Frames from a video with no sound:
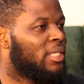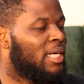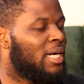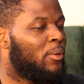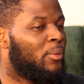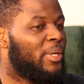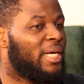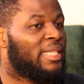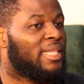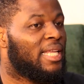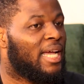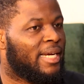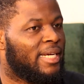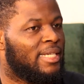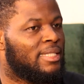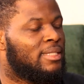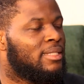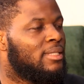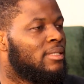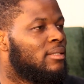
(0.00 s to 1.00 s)
education. We are
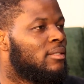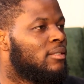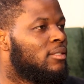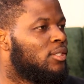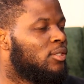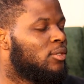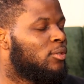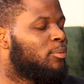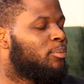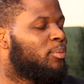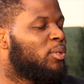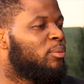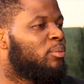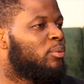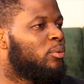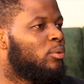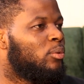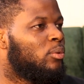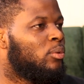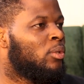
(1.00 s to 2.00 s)
targeting,
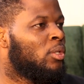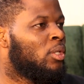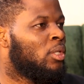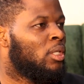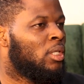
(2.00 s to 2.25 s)
people